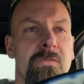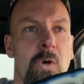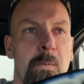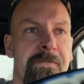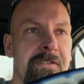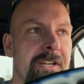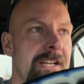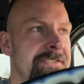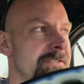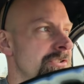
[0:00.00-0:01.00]
Hopefully you
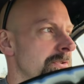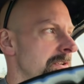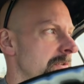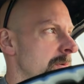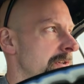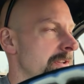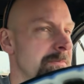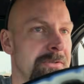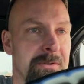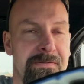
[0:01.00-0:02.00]
guys are enjoying a little bit of the
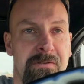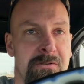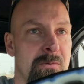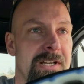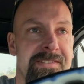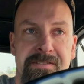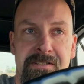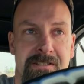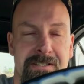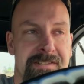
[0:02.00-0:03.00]
beautiful
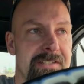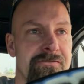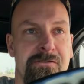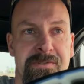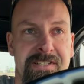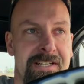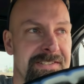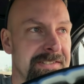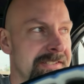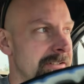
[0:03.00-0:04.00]
western and central
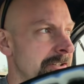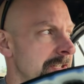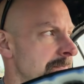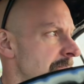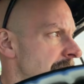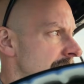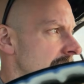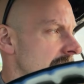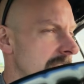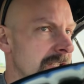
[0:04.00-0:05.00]
Wisconsin scenery.
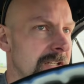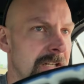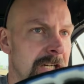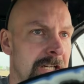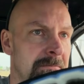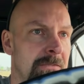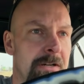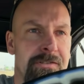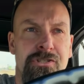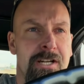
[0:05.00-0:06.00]
I'll
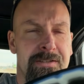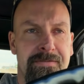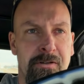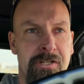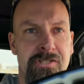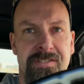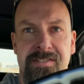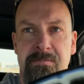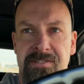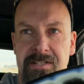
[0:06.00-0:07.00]
have to check the footage. It
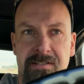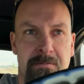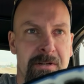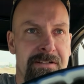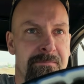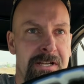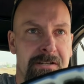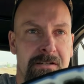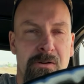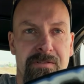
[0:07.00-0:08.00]
seems like it might have been
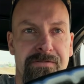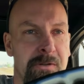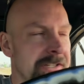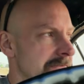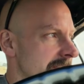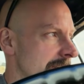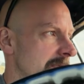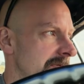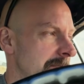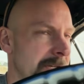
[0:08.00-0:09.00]
out of focus for some
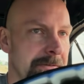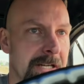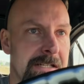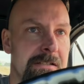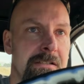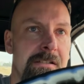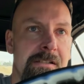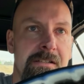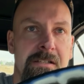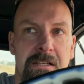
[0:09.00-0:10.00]
of it, but
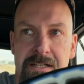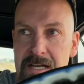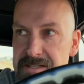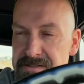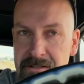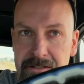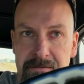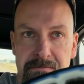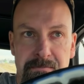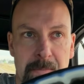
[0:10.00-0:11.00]
that's alright.
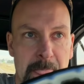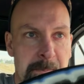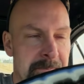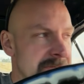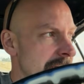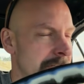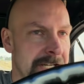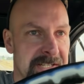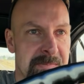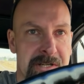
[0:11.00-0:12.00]
It's all
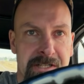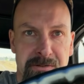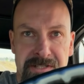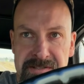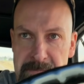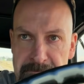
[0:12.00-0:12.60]
high speed anyways.